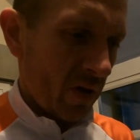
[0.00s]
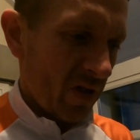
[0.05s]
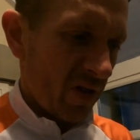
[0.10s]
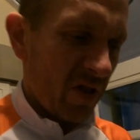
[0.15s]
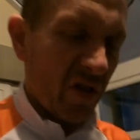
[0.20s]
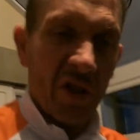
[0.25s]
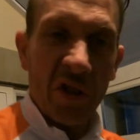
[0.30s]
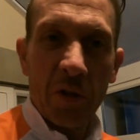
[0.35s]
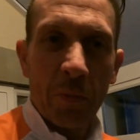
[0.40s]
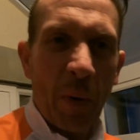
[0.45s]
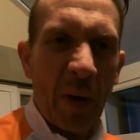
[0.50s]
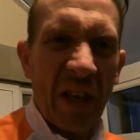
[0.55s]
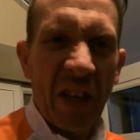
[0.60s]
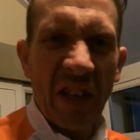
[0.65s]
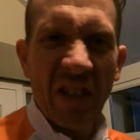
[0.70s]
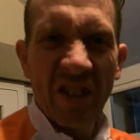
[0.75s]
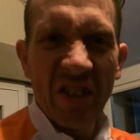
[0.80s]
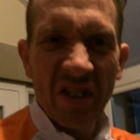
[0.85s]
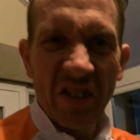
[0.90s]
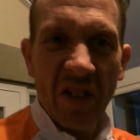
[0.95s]
It's just
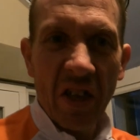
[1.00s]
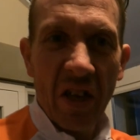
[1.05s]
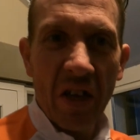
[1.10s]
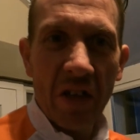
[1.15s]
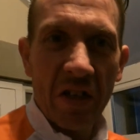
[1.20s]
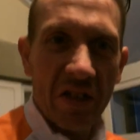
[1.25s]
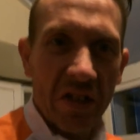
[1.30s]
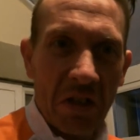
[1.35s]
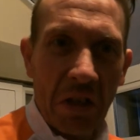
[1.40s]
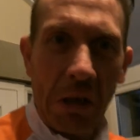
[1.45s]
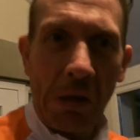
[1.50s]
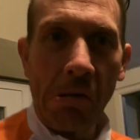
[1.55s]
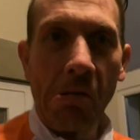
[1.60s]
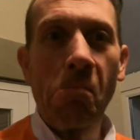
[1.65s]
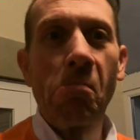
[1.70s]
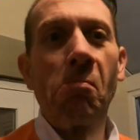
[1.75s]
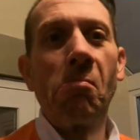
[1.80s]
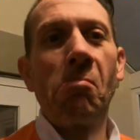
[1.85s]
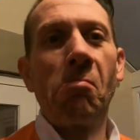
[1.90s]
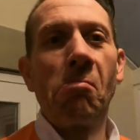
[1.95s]
spinning to start, isn't it?
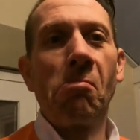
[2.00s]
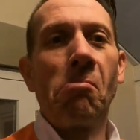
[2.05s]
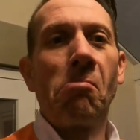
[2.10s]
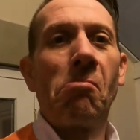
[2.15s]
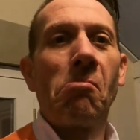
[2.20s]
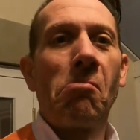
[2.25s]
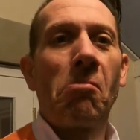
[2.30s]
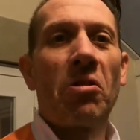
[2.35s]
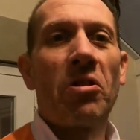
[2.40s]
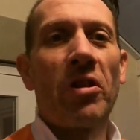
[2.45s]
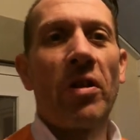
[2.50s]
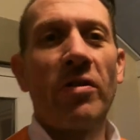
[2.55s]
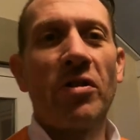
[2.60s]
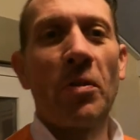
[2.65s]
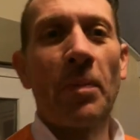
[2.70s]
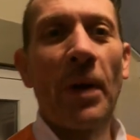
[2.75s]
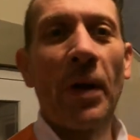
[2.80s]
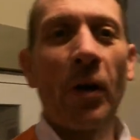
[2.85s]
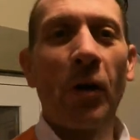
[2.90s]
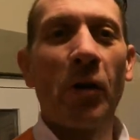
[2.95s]
New to
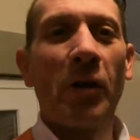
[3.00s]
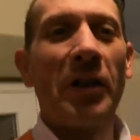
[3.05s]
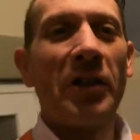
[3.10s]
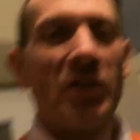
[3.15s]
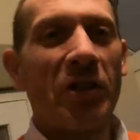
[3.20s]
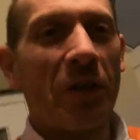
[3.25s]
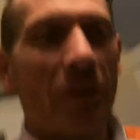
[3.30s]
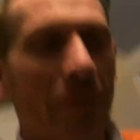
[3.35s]
me, all this.